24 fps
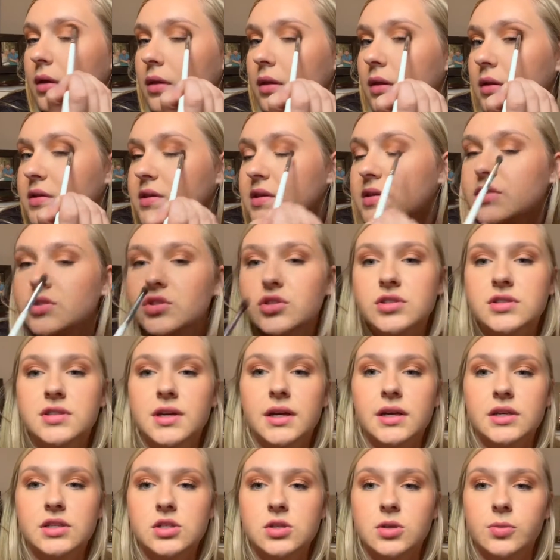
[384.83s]
This is just
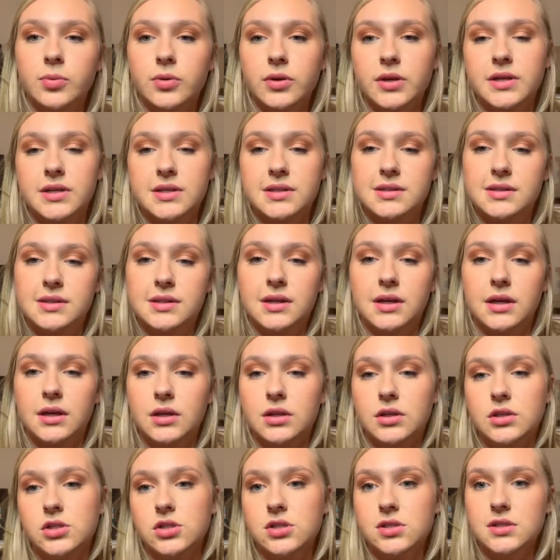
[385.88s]
like a super
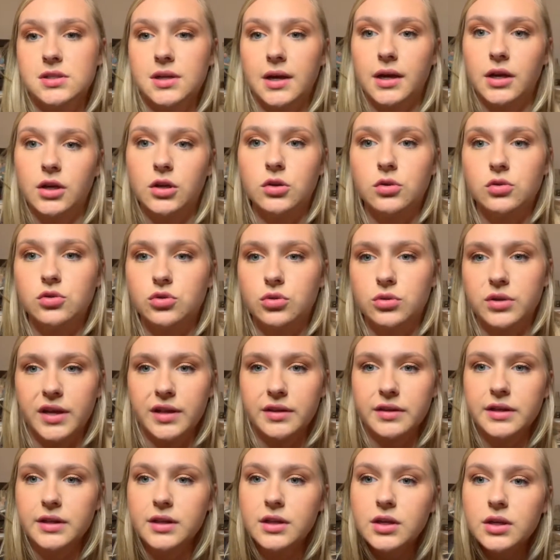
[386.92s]
easy, just like neutral
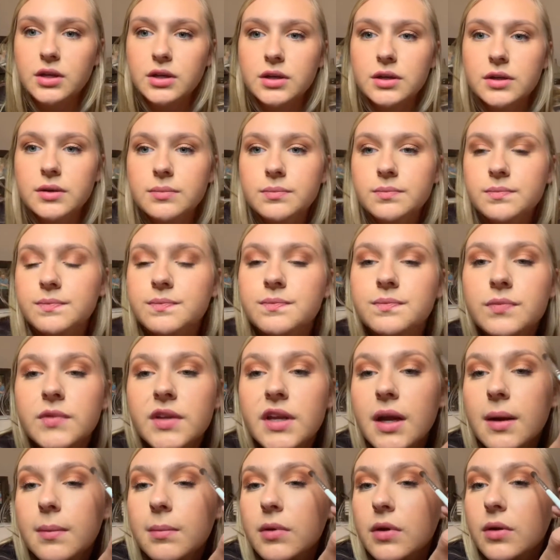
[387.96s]
Nelly look
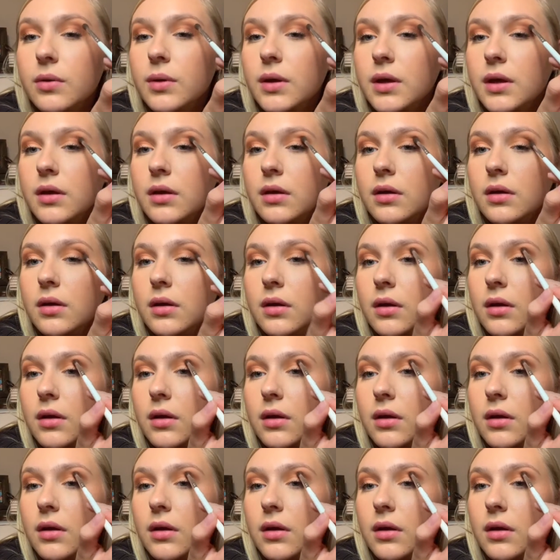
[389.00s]
that I'm doing.